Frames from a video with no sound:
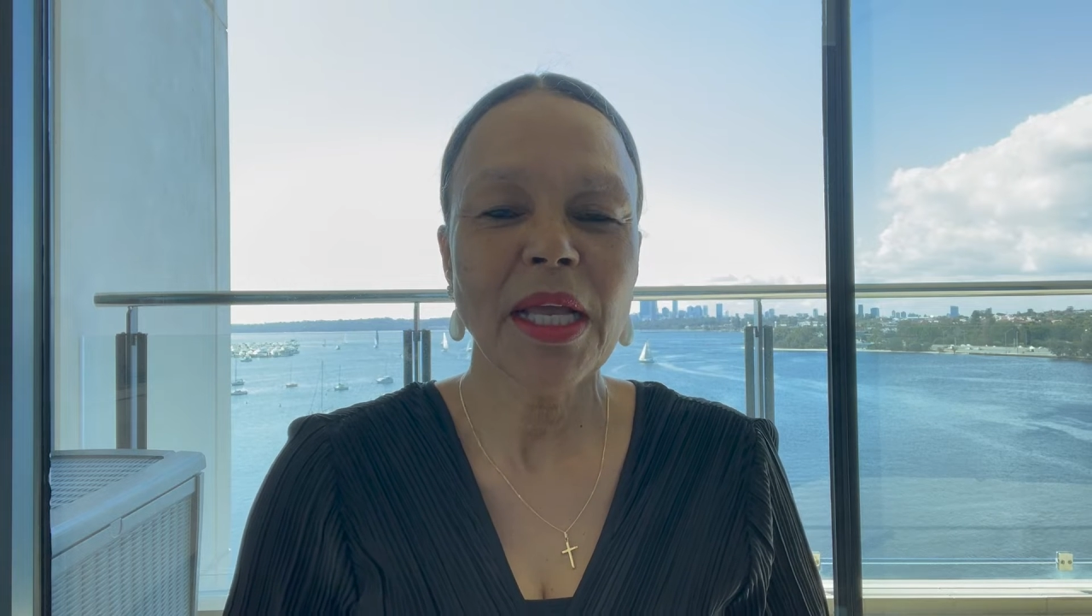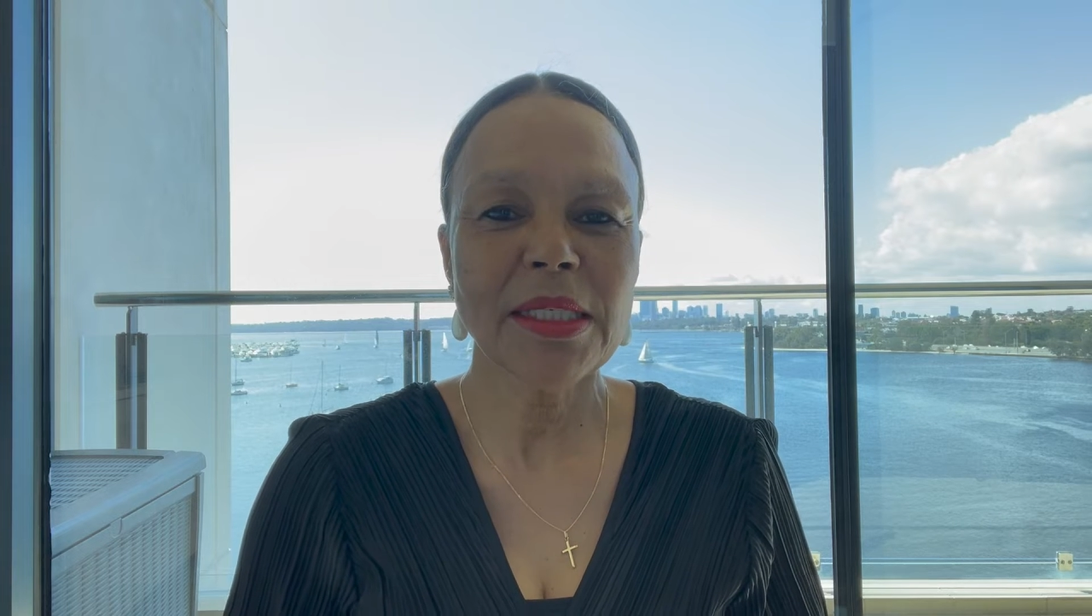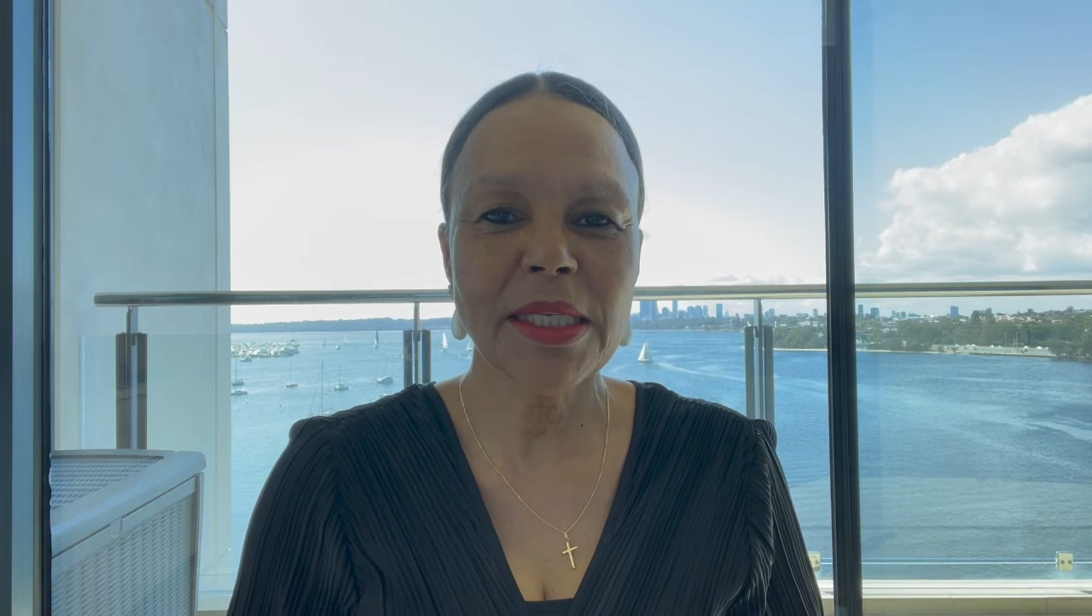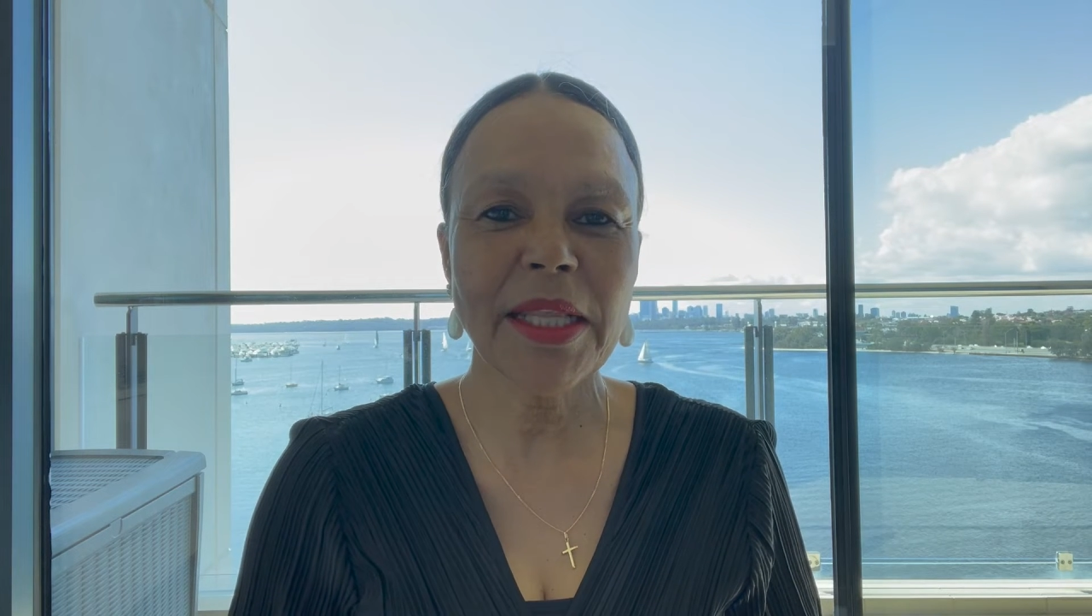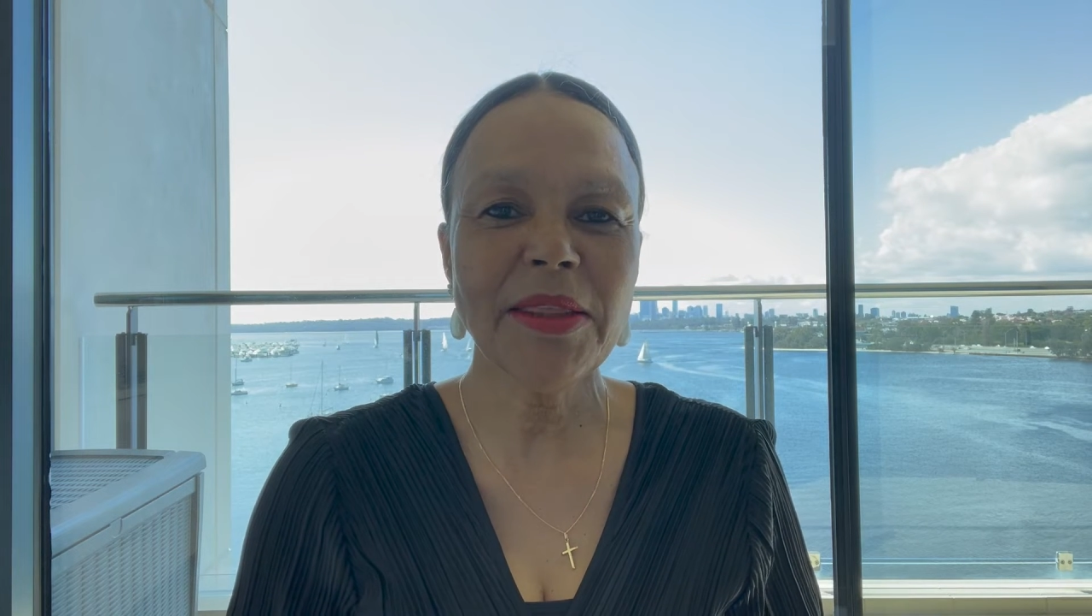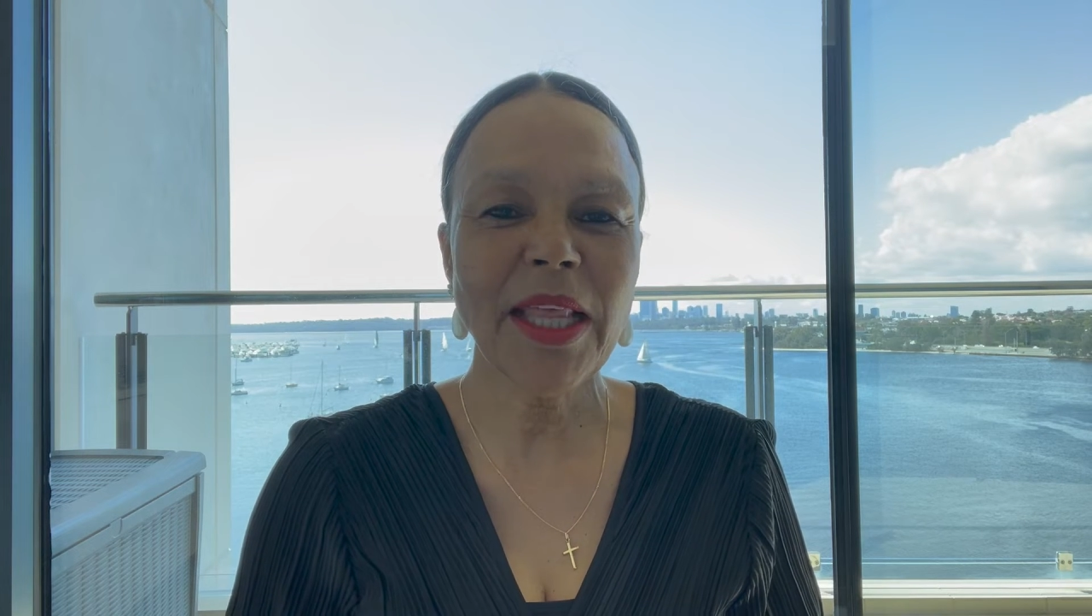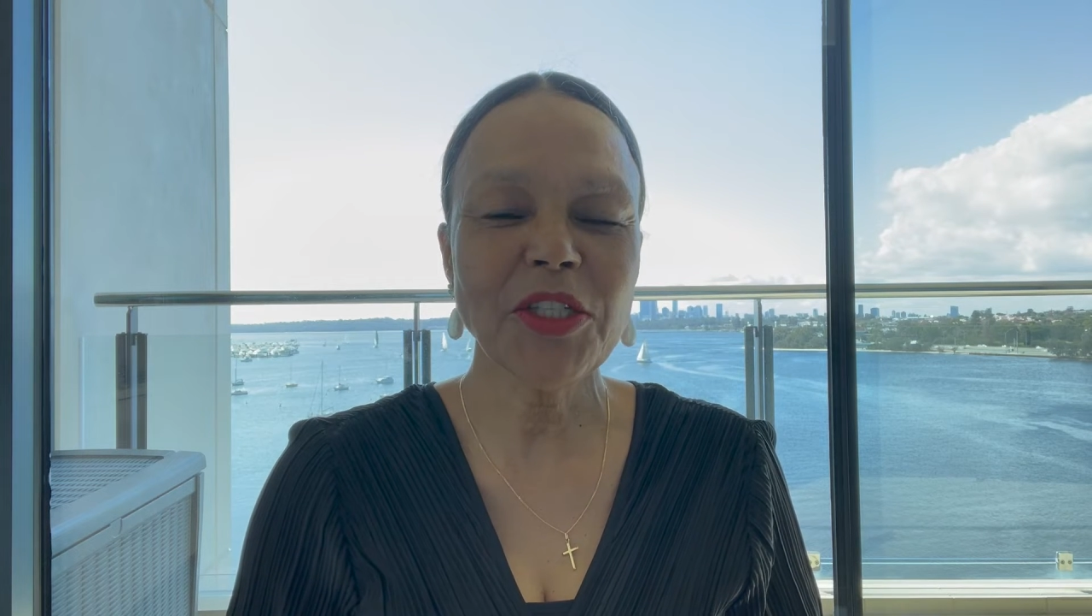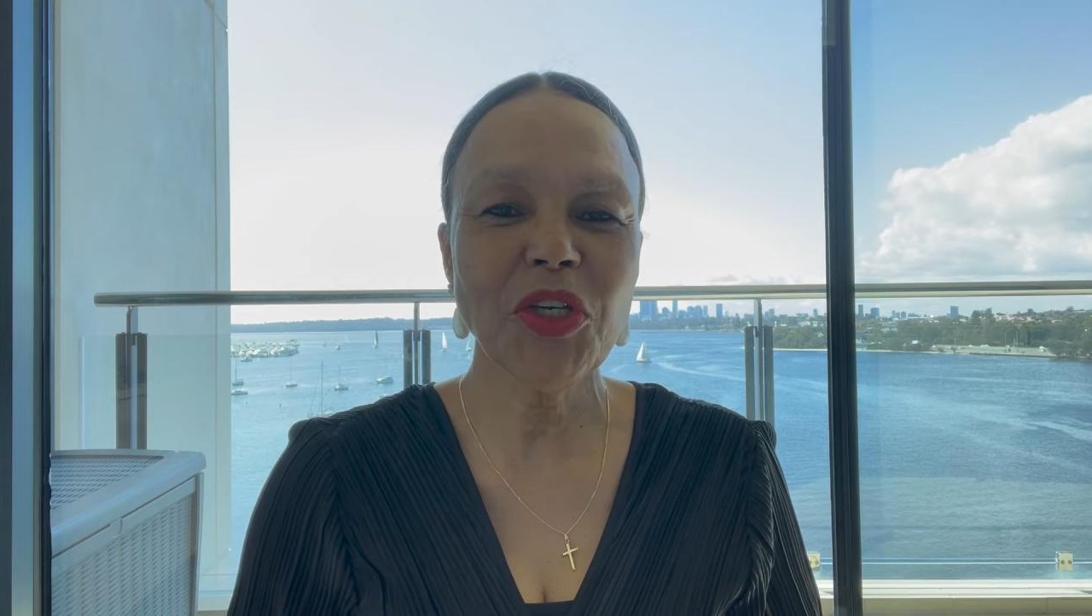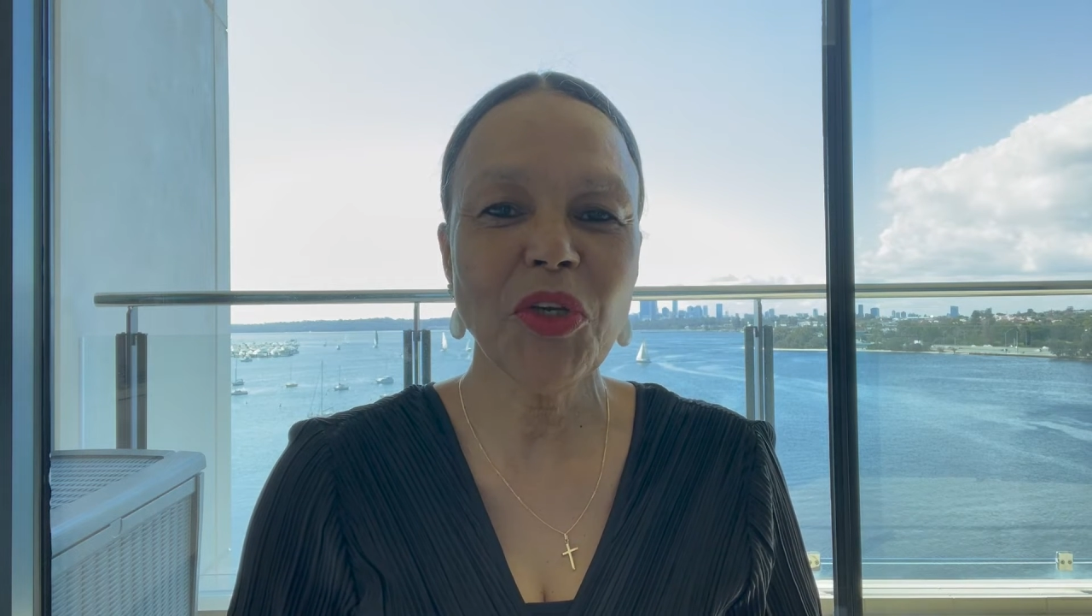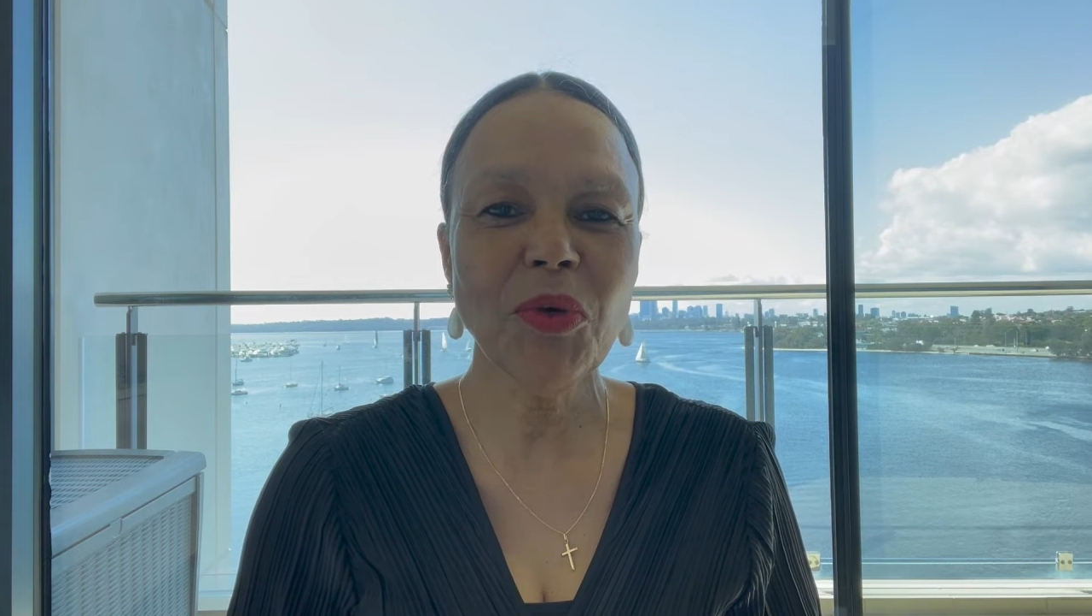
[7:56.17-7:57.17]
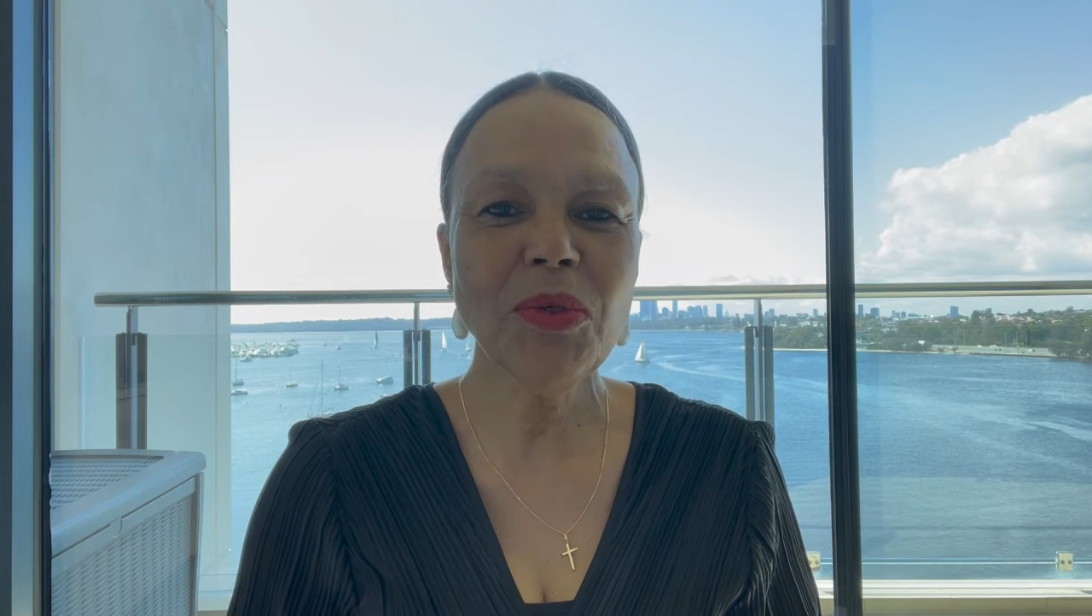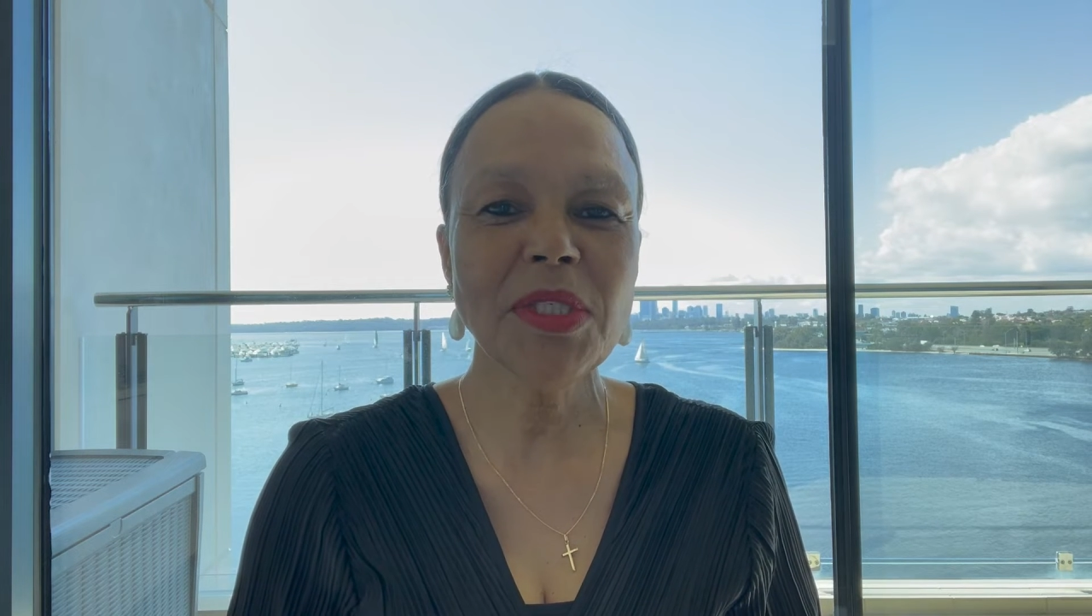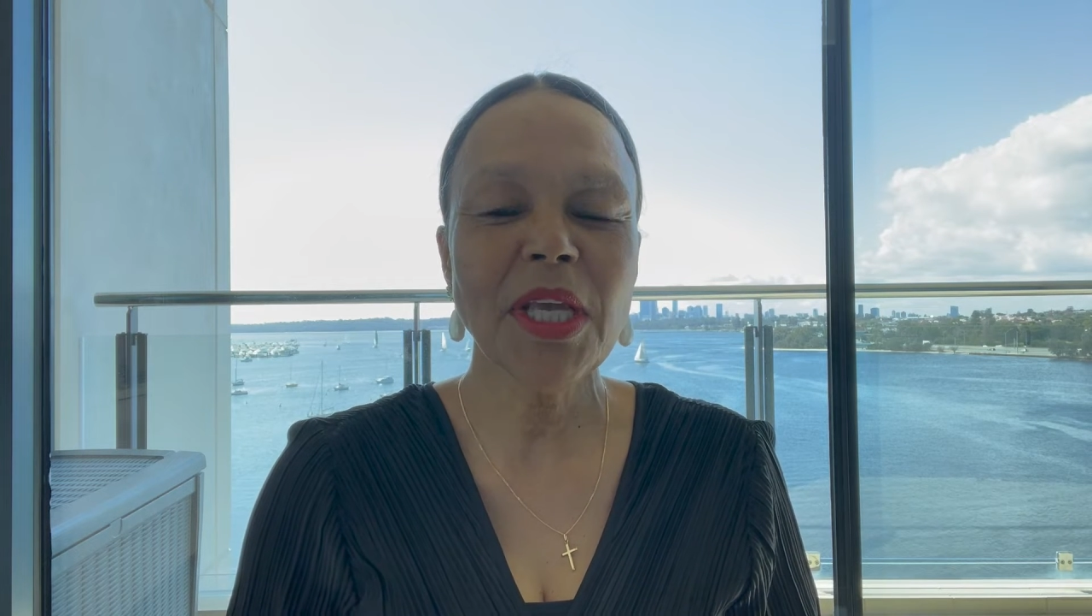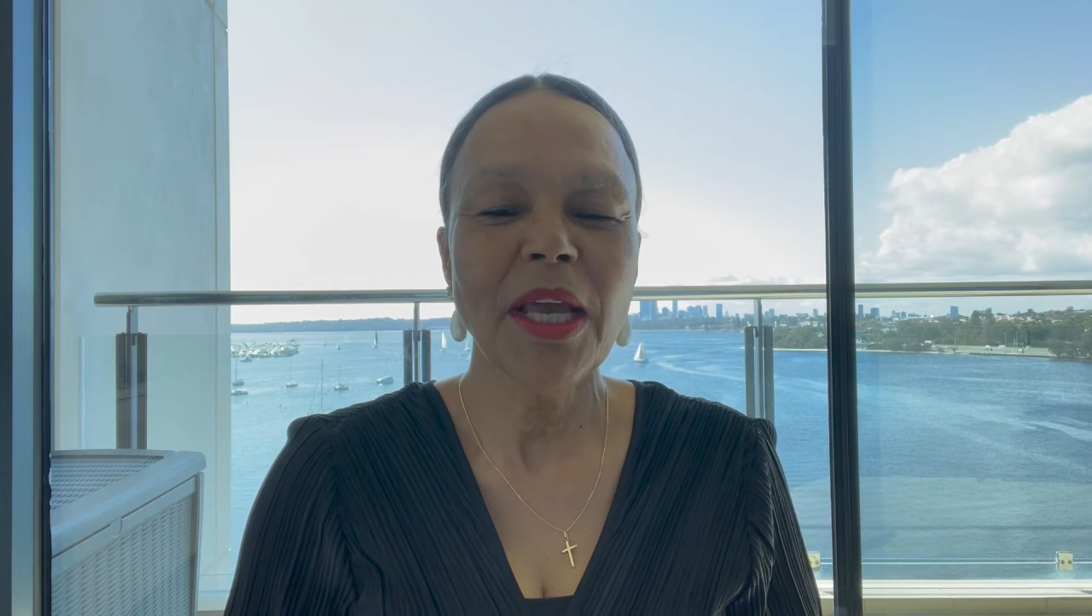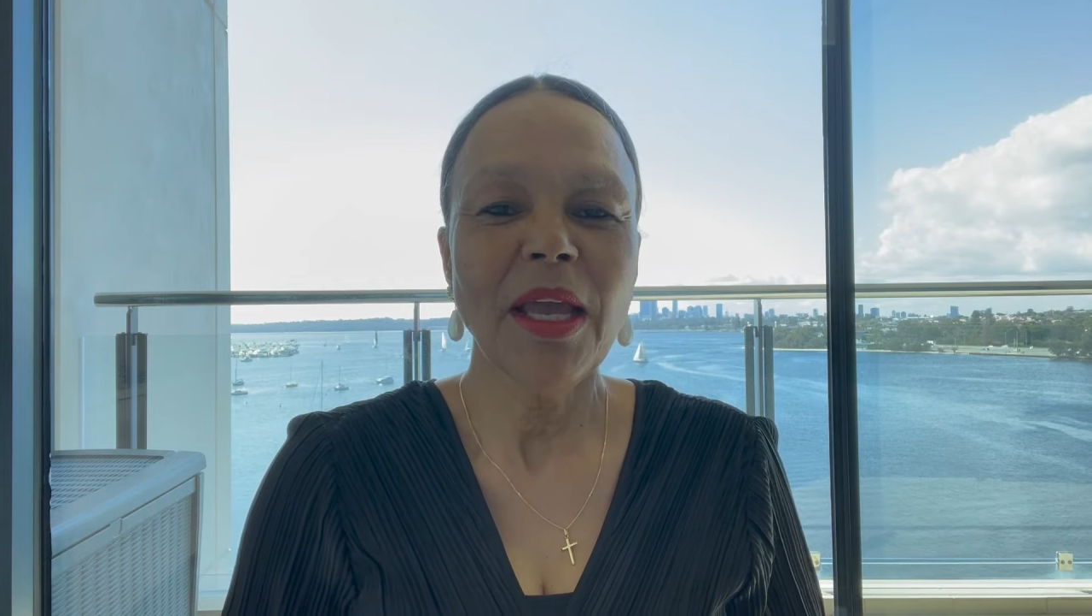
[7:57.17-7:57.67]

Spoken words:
scent that you use,